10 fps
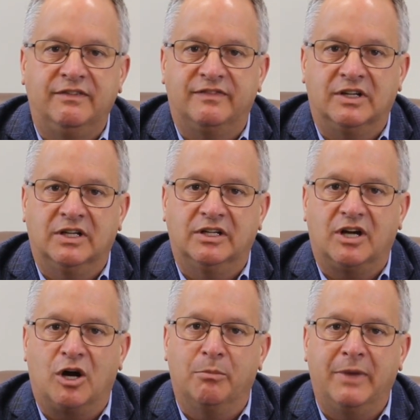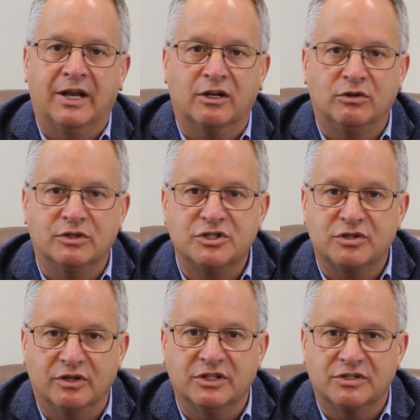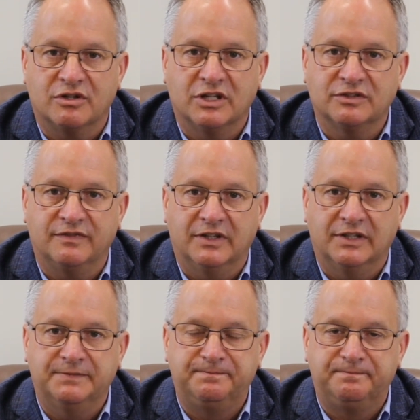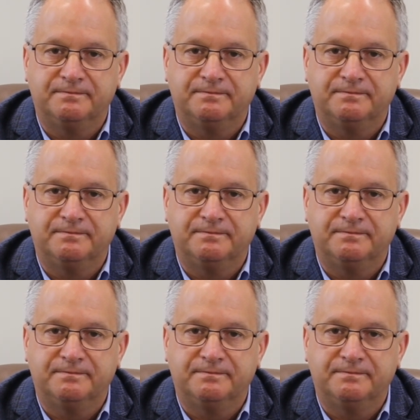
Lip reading: fund our medical insurance trust fund.